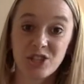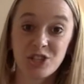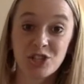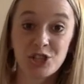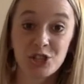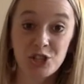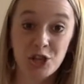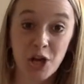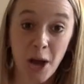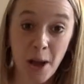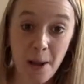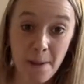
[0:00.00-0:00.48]

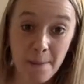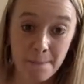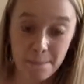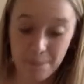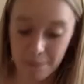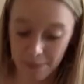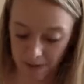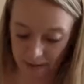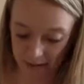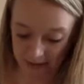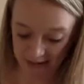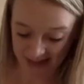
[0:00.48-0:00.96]
Jump.
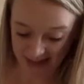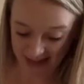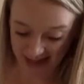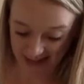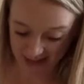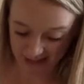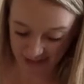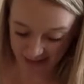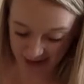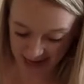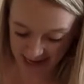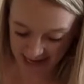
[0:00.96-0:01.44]

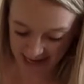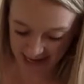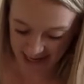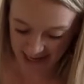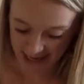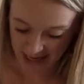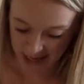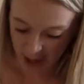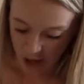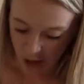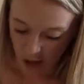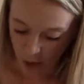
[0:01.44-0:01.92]
That's right.
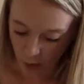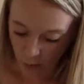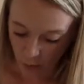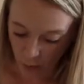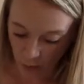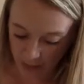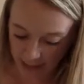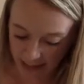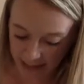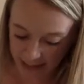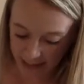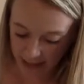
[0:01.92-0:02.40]

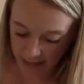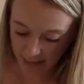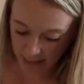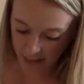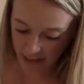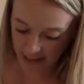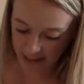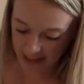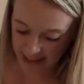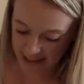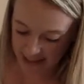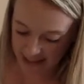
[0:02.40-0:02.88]
We can
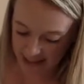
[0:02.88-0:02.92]
read this